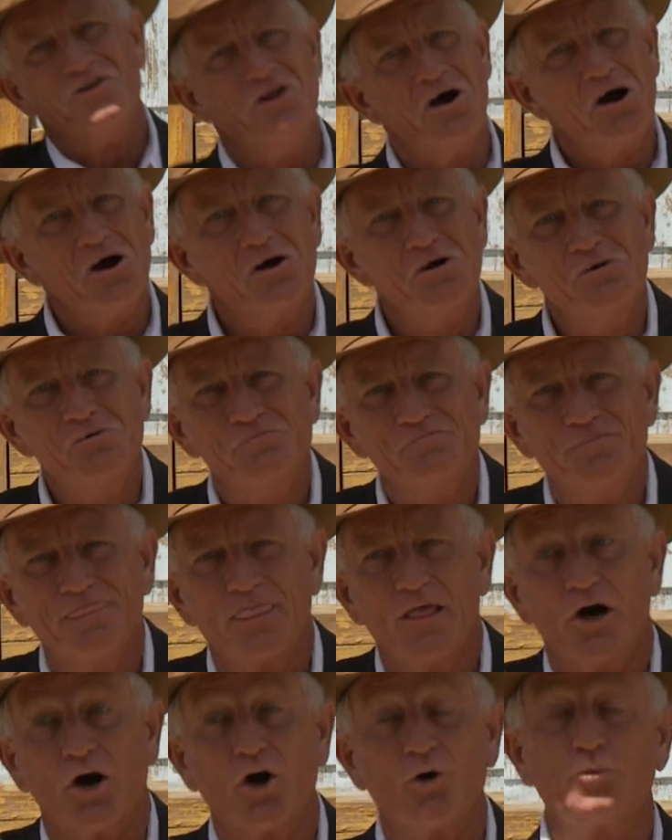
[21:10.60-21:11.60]
no?
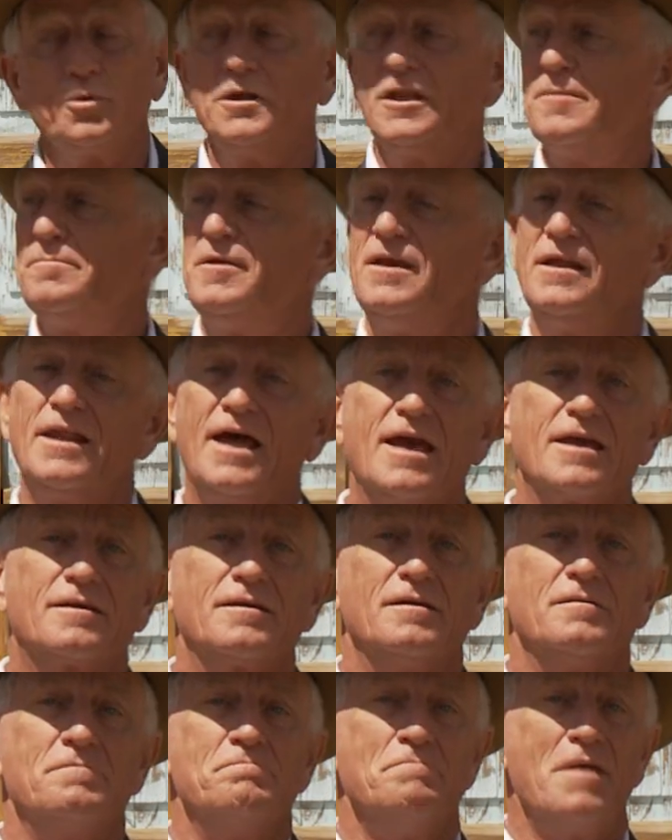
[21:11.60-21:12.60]
Or will it be like
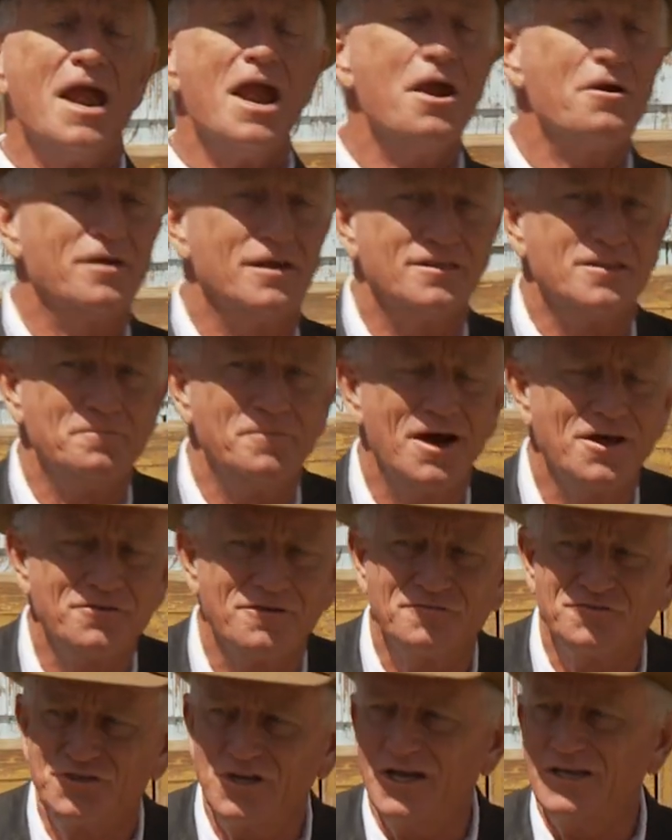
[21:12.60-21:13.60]
Mary, the mother
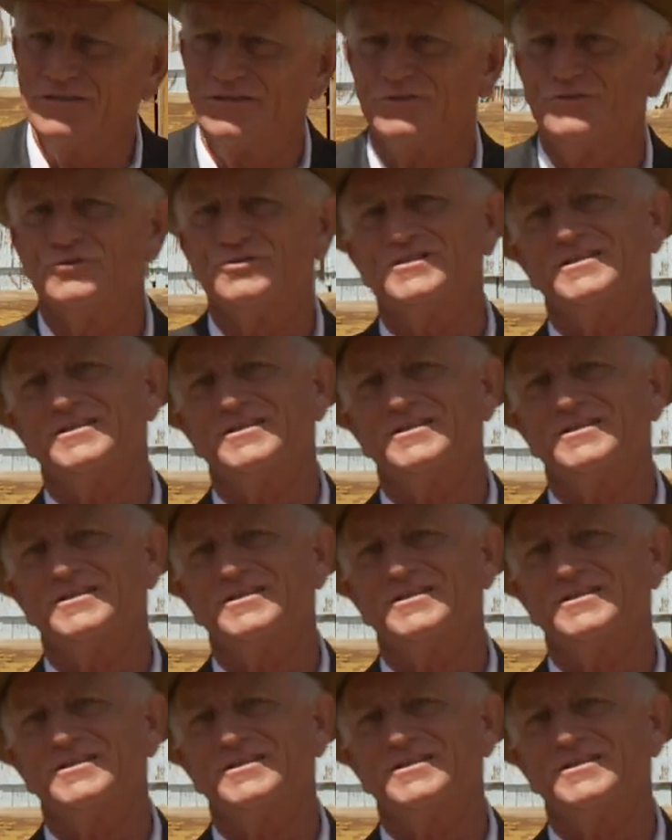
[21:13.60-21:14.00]
of Jesus, who